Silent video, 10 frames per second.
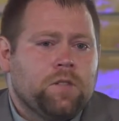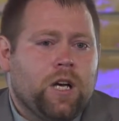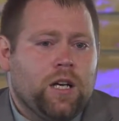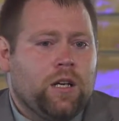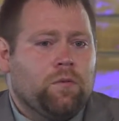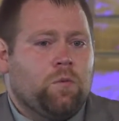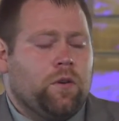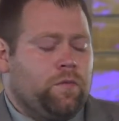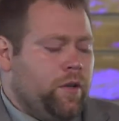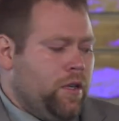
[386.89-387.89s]
I never
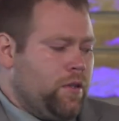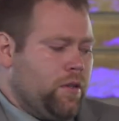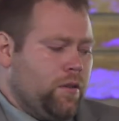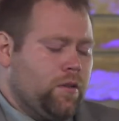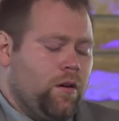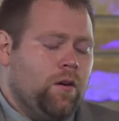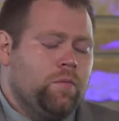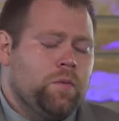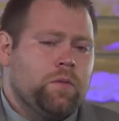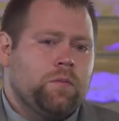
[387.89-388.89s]
would finish the
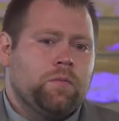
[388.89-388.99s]
Psalms.